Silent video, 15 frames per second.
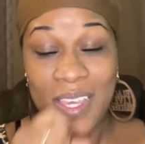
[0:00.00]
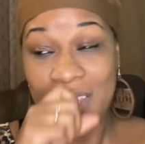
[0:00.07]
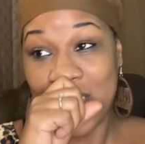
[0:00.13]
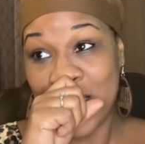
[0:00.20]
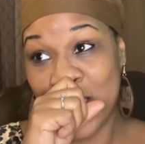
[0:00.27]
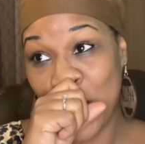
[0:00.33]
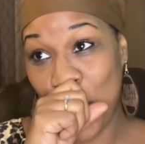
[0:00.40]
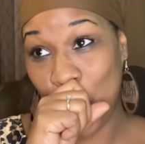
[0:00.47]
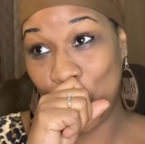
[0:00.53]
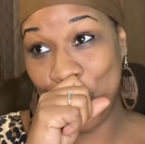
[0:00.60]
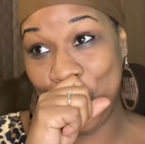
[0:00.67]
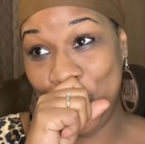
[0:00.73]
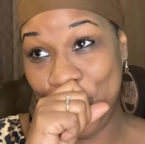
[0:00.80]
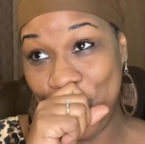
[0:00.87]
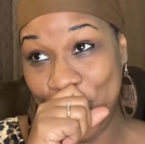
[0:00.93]
So,
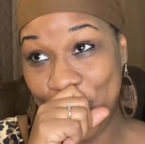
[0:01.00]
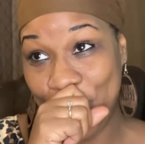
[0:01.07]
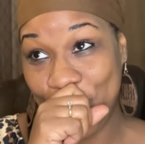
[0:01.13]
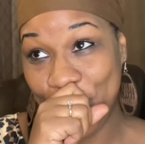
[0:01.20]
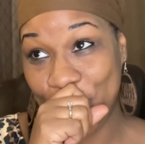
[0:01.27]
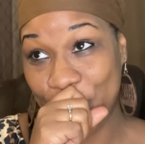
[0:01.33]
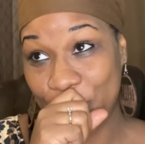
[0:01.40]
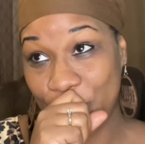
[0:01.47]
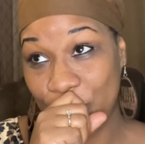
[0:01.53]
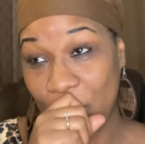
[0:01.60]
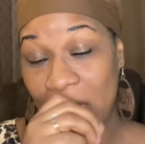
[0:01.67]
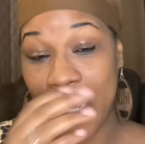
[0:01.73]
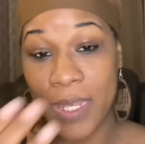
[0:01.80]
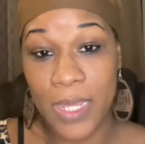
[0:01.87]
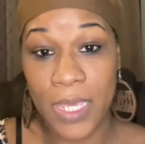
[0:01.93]

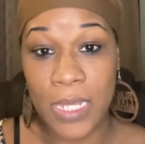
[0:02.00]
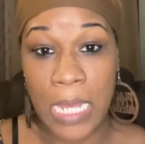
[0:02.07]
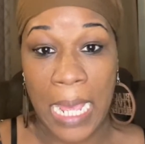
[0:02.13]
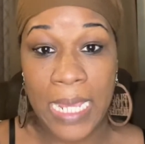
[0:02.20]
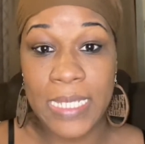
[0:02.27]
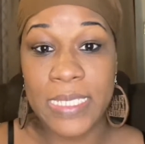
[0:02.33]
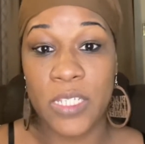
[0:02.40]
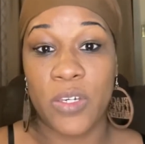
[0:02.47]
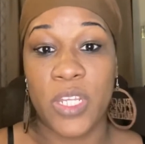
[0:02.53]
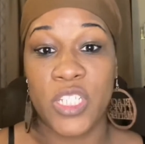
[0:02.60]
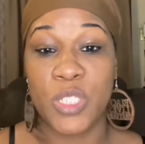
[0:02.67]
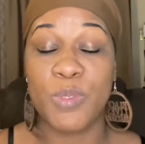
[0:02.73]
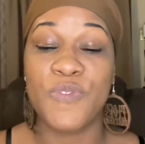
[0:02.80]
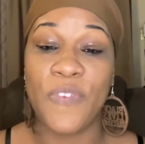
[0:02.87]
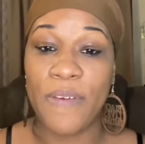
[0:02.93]
and then I can tell that she
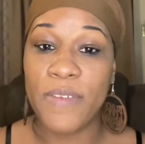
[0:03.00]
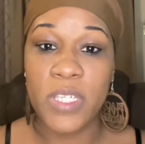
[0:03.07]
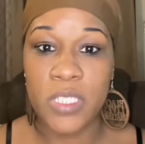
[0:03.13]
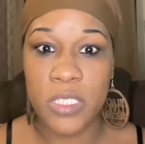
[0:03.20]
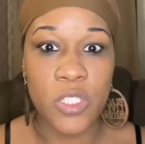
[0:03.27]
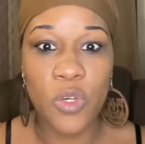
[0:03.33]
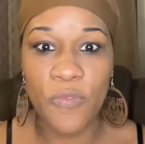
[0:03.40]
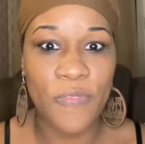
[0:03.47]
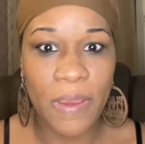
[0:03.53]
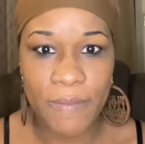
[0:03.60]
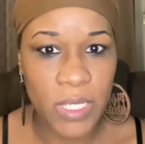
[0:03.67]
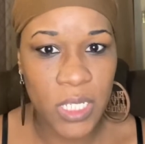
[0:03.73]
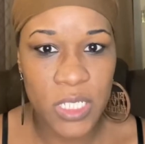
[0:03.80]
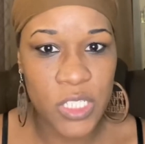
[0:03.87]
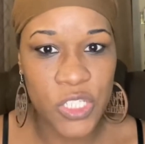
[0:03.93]
was still very
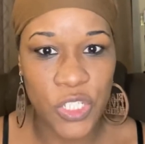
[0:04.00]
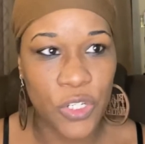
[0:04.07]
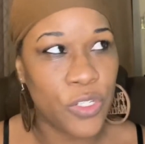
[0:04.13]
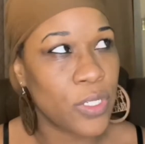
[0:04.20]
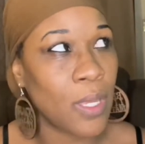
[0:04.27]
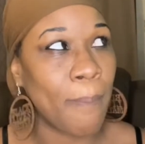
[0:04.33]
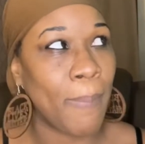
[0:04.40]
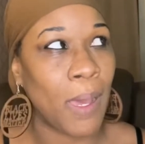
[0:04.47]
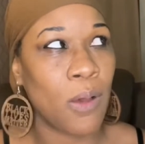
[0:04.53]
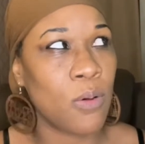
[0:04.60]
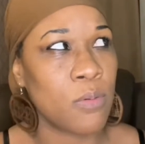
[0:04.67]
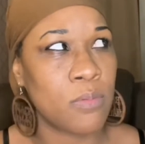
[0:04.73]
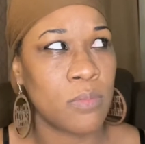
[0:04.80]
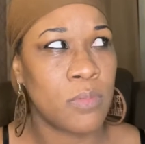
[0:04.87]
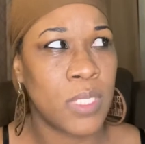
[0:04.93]
concerned about
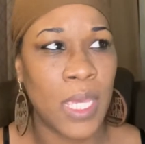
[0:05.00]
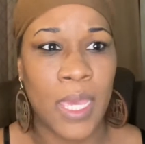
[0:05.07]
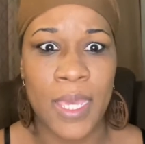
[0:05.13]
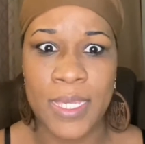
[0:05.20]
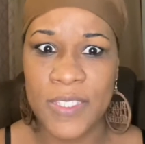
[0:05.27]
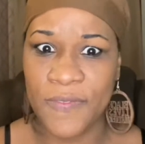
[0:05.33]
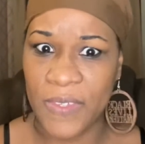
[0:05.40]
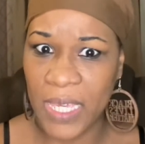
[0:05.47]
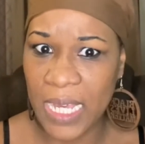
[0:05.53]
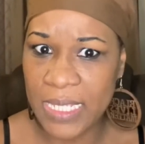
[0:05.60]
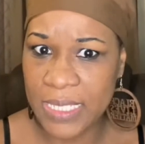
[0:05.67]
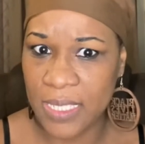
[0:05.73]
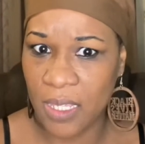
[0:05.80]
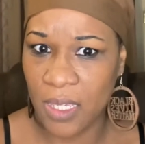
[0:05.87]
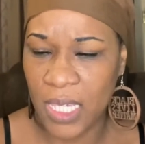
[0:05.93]
the
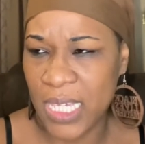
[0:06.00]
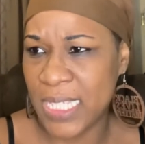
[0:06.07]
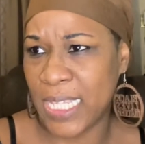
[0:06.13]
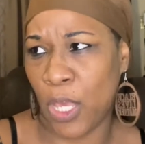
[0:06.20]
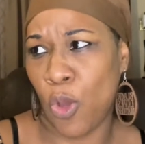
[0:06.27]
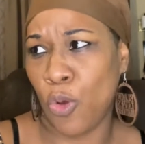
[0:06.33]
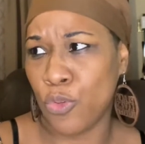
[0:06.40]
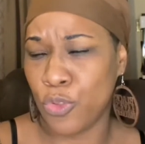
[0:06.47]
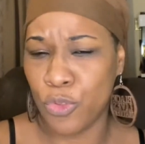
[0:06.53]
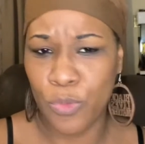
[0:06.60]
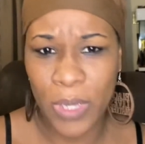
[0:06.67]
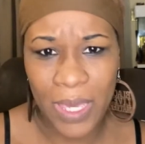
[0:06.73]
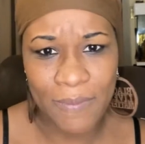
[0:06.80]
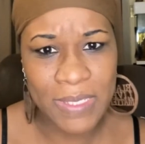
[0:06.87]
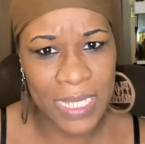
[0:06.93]
ex-fiance. He's like, oh, do you
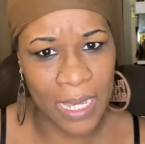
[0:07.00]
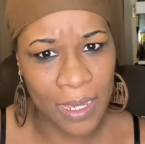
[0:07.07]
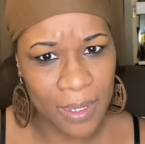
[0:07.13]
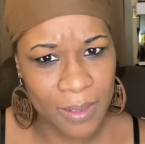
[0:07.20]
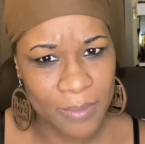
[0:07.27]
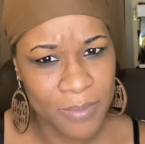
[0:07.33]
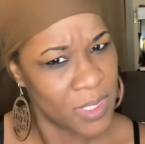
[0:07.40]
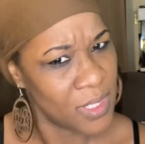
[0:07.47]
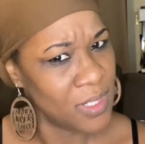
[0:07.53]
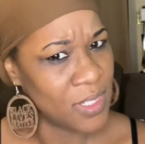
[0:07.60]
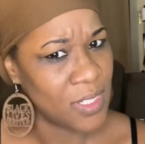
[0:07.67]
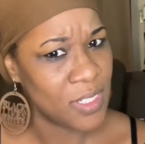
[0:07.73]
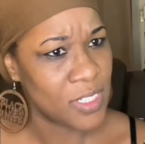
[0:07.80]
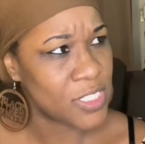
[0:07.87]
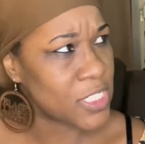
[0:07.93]
have time?
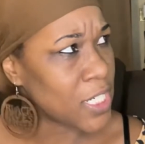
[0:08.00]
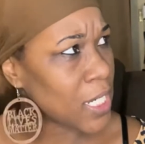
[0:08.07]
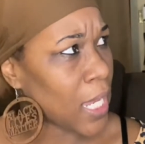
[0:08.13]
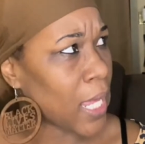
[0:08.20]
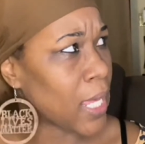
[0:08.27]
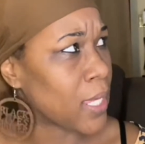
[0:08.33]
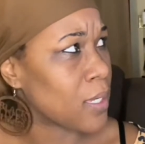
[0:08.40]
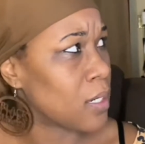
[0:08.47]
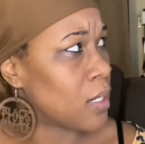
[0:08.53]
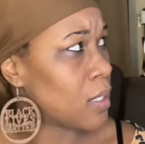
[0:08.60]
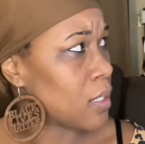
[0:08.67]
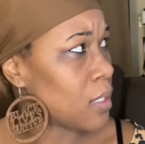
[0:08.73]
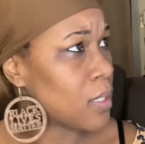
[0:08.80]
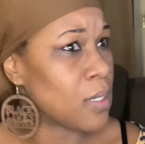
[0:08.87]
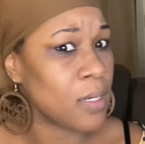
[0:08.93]
She like,
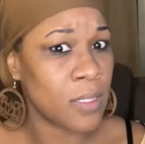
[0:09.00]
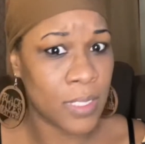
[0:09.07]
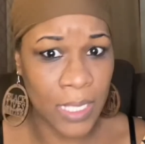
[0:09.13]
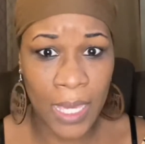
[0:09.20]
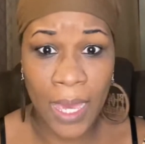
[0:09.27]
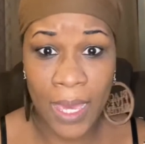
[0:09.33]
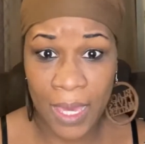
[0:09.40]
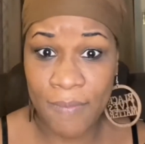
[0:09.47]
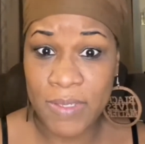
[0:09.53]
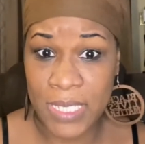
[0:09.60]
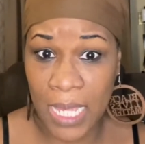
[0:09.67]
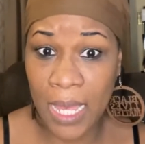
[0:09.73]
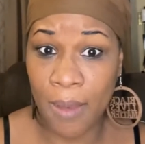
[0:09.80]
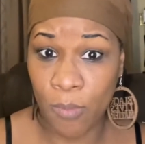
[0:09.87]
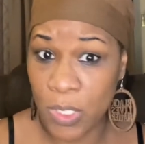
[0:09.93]
yeah, I have
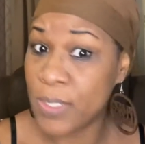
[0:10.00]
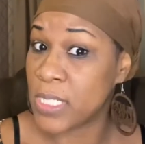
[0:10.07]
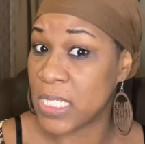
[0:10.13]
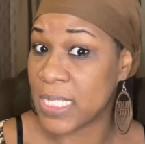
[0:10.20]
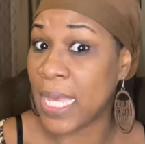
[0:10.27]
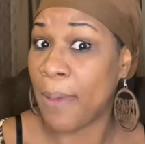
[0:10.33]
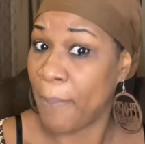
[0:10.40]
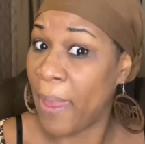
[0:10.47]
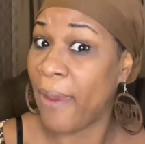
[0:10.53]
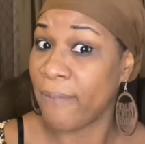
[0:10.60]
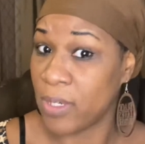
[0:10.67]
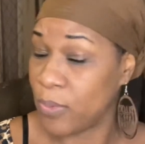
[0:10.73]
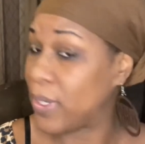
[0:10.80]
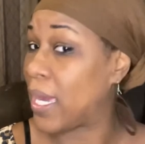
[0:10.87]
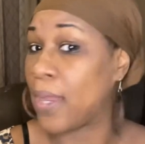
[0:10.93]
time. We just got married.
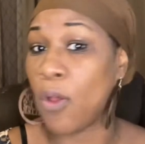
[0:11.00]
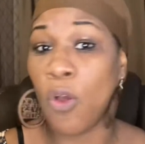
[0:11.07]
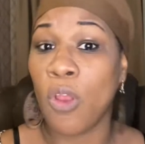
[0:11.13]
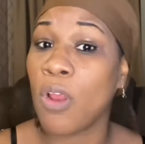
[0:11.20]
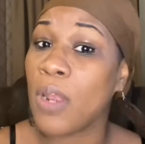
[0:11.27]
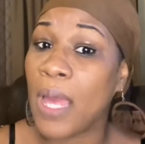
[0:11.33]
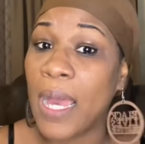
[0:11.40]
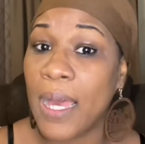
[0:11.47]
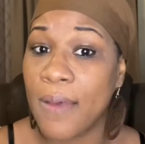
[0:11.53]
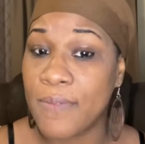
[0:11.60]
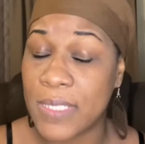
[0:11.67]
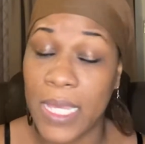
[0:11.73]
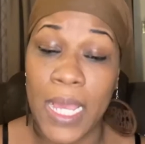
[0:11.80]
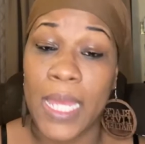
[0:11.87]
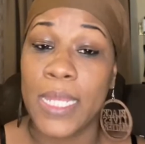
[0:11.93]
We got all our lives.
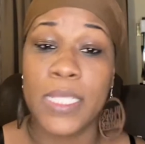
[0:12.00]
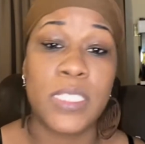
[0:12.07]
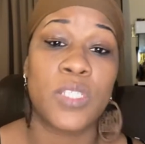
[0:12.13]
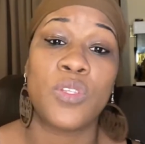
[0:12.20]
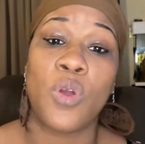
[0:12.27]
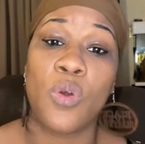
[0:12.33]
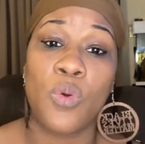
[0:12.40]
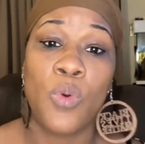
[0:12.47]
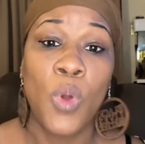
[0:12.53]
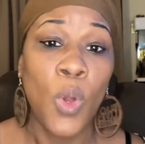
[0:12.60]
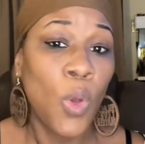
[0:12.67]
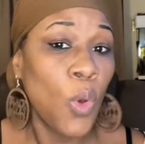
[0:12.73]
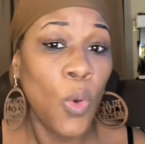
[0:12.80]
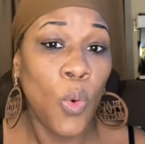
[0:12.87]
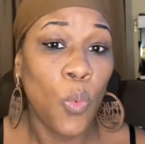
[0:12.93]
Like, I need to know
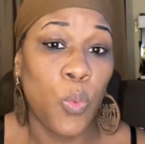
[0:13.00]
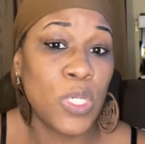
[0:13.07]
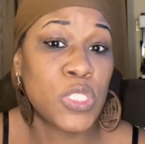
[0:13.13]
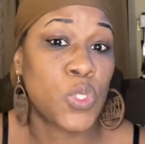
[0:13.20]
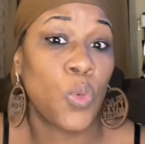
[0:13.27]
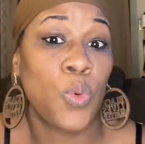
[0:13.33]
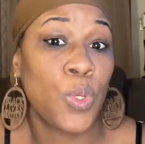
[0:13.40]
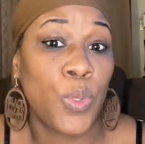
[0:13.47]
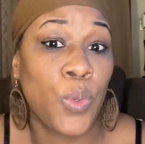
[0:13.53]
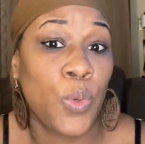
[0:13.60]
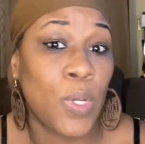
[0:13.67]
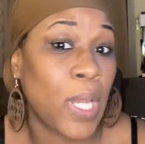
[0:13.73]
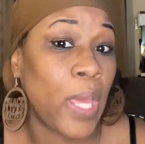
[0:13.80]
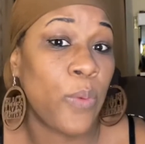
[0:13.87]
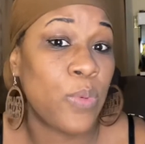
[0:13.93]
what's going on.
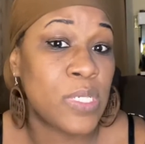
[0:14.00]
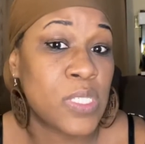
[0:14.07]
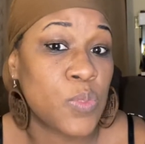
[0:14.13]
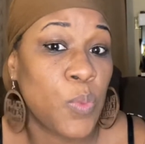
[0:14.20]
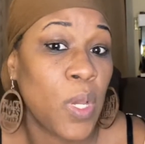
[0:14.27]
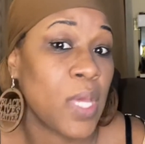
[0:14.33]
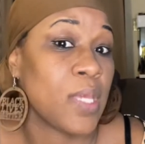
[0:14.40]
Like, what's what?